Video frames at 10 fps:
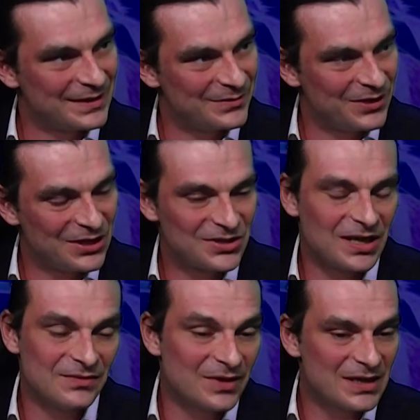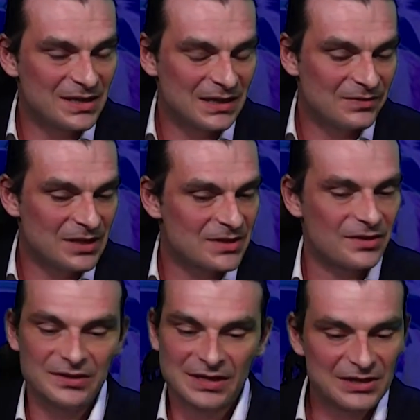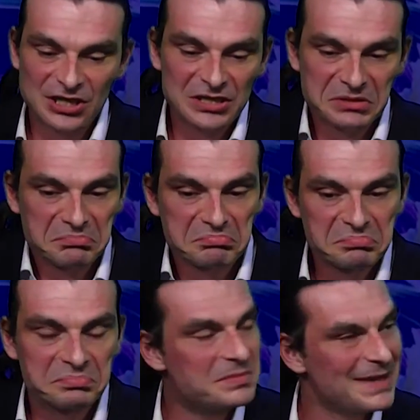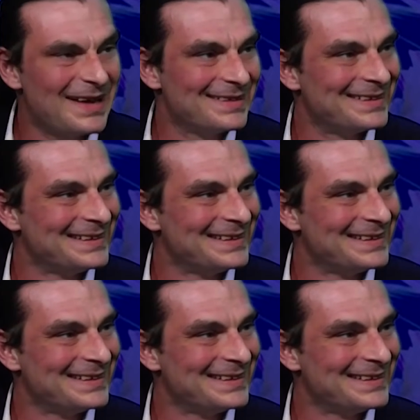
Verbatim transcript: advisory, they just can't.